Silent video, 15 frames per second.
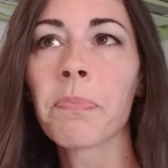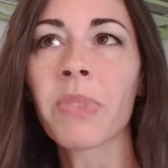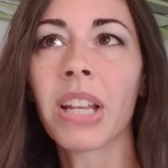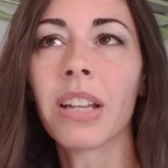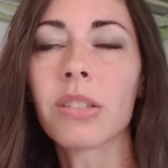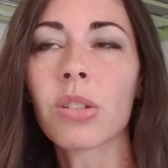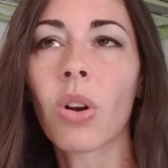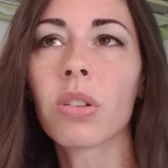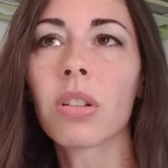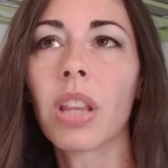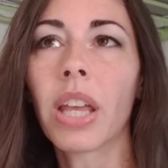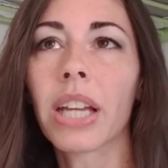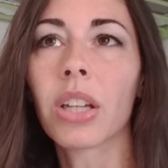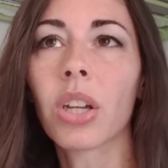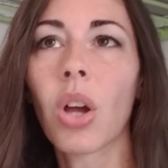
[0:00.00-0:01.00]
and it's hard to
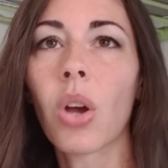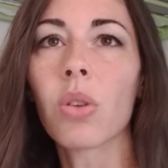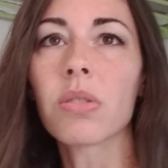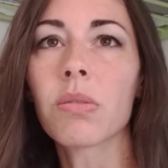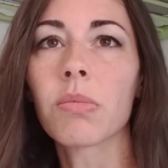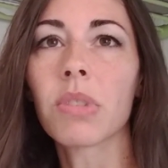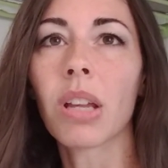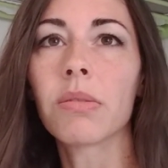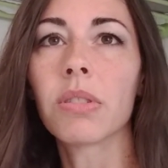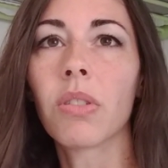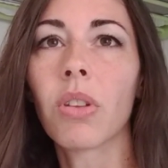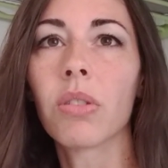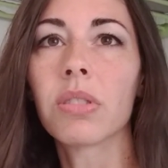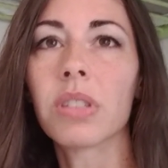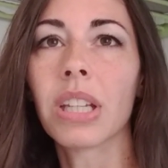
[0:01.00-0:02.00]
let go sometimes of
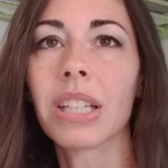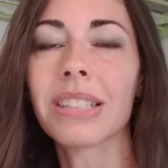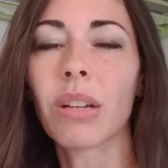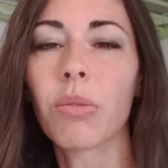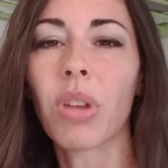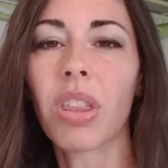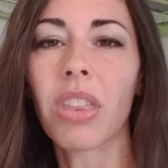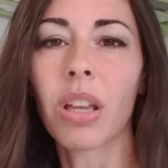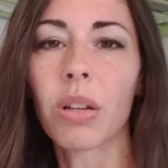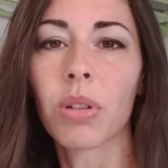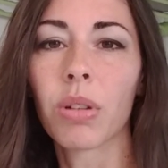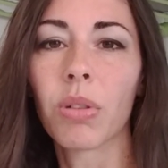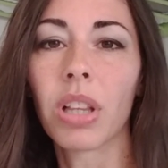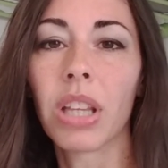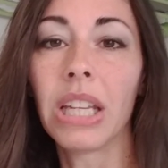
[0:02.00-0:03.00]
those things that we think we
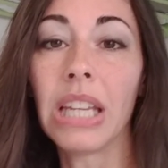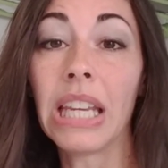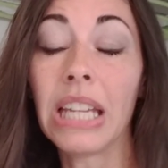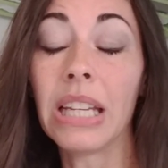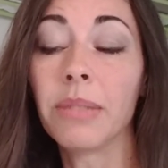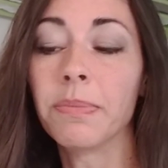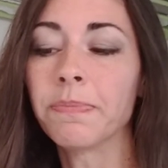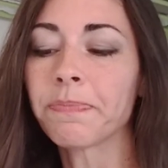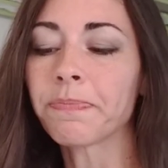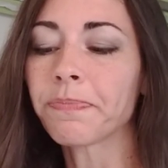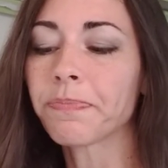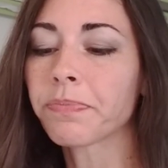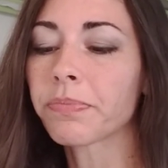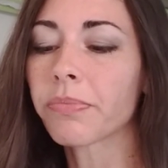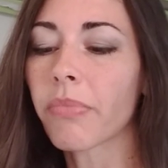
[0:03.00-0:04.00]
really need
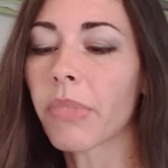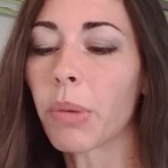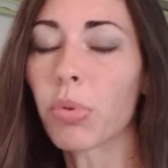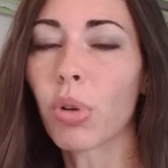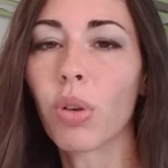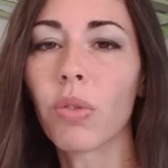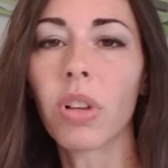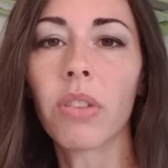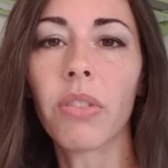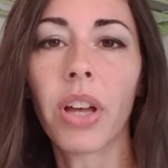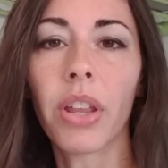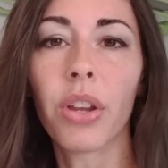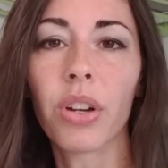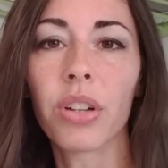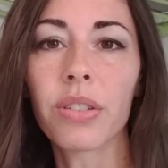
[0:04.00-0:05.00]
approval of
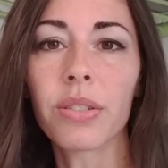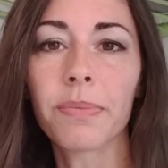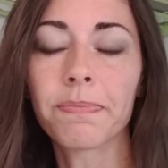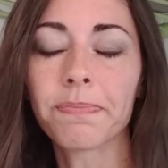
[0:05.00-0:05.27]
others,